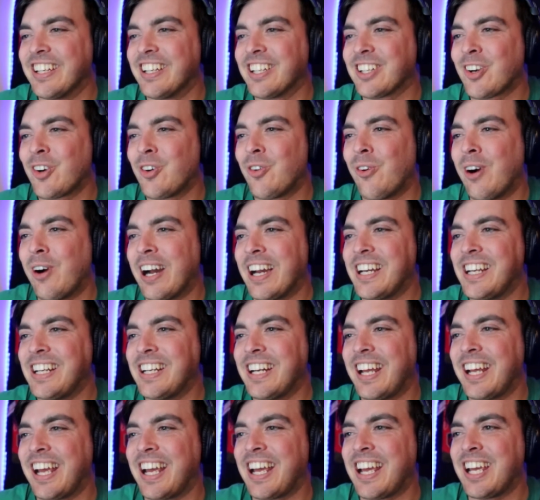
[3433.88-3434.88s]

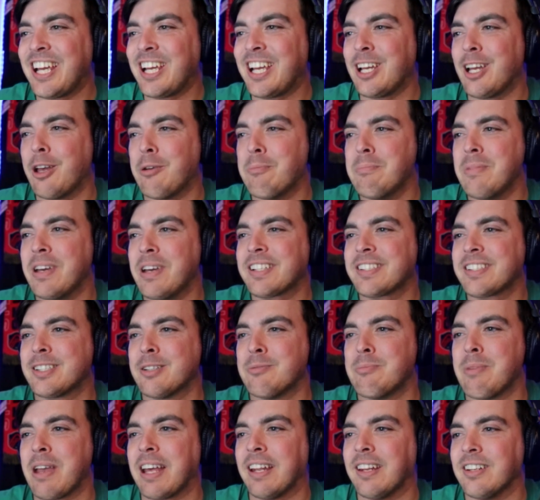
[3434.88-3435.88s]
quite a mix
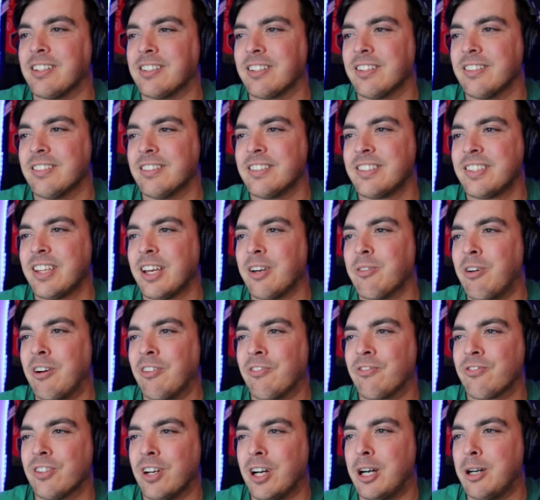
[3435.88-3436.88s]
of managers. They
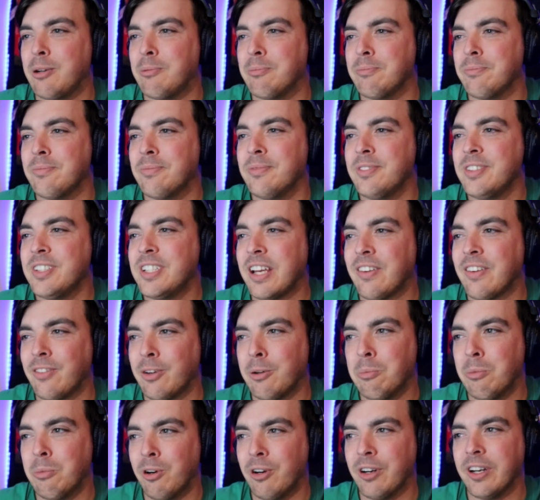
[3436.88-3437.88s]
went from
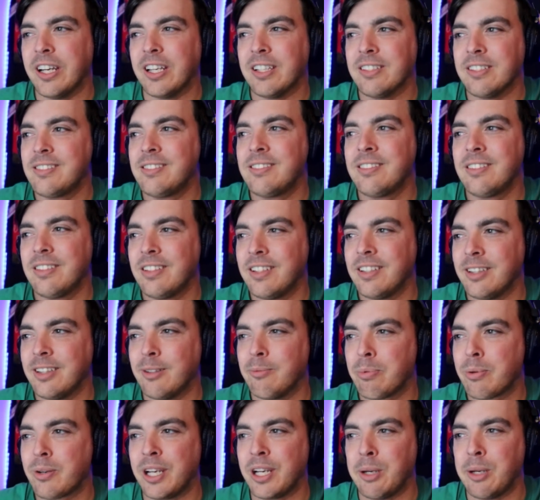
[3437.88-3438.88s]
David Moyes in
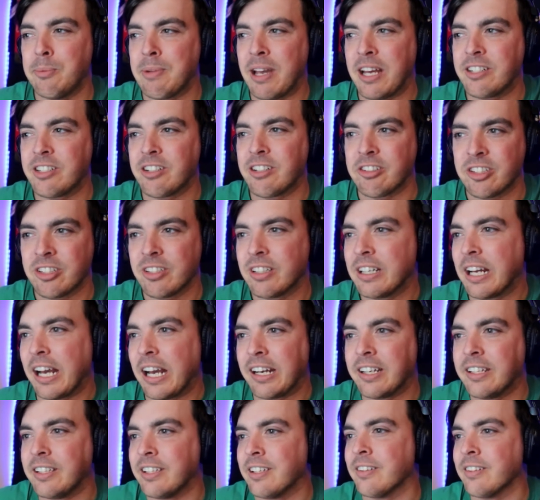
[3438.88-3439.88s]
the pre Manchester
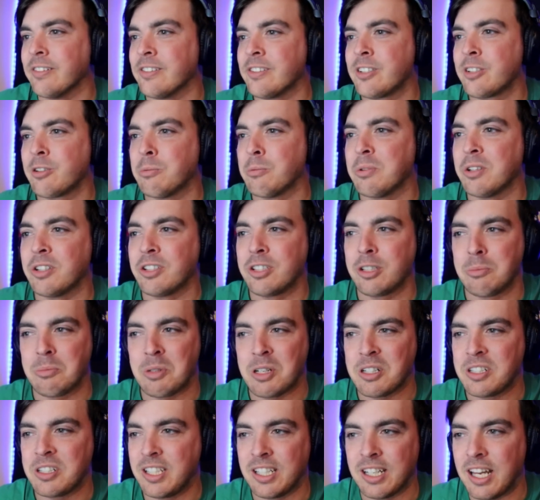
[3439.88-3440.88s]
United years, Roberto
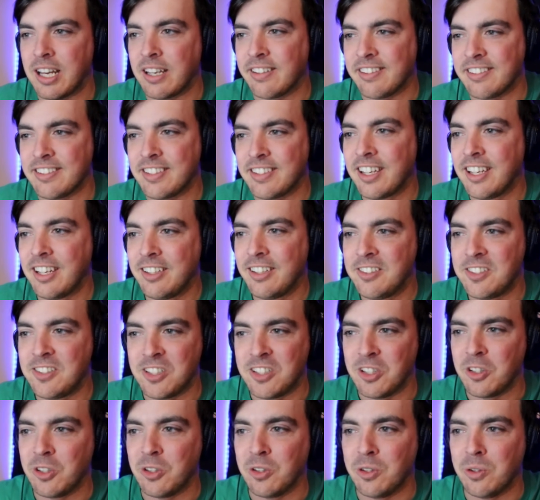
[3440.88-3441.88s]
Martinez,
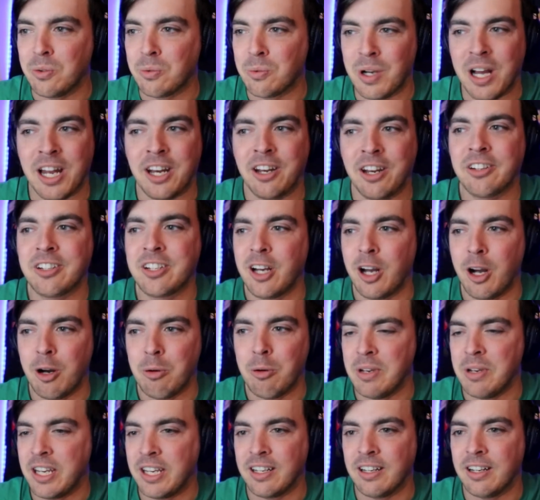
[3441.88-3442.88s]
to Ronald
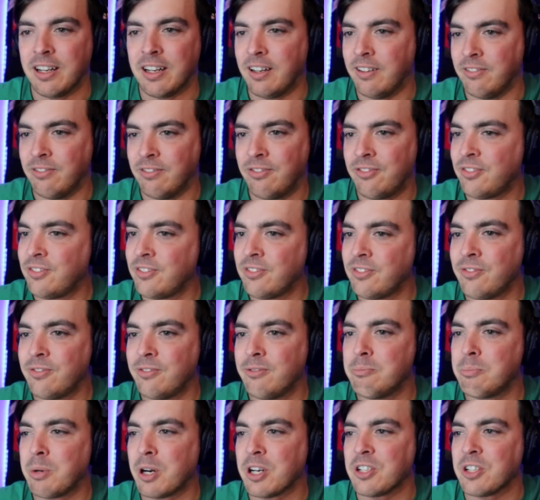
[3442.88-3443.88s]
Koeman of
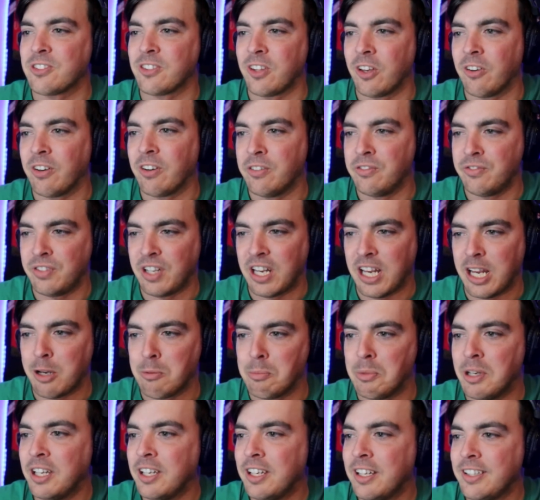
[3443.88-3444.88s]
Barcelona
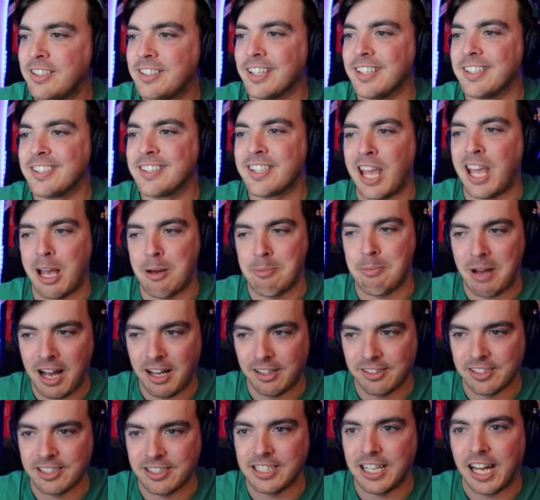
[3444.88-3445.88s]
fame to Sam
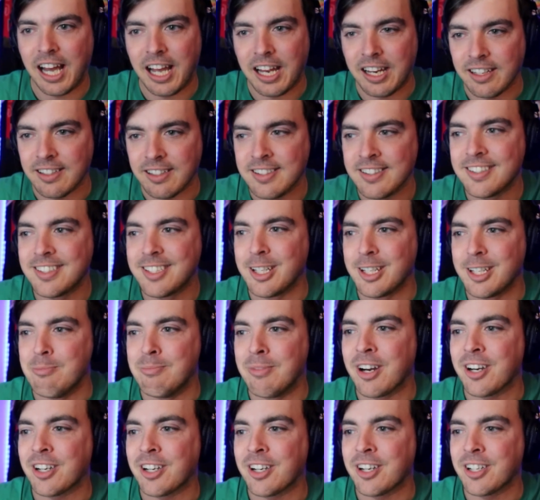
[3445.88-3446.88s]
Allardyce to
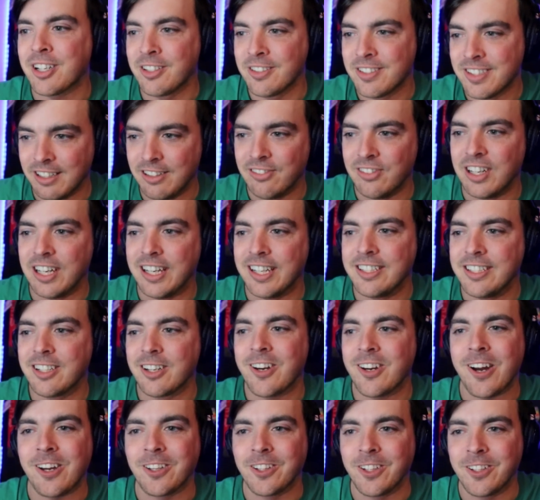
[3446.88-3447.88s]
Marco Silva to
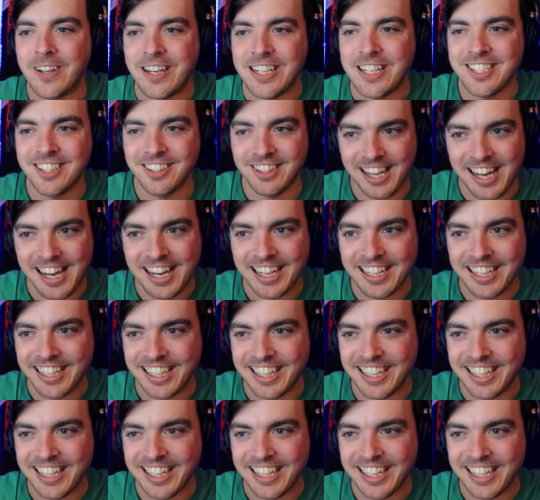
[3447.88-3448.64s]
Carlo Ancelotti,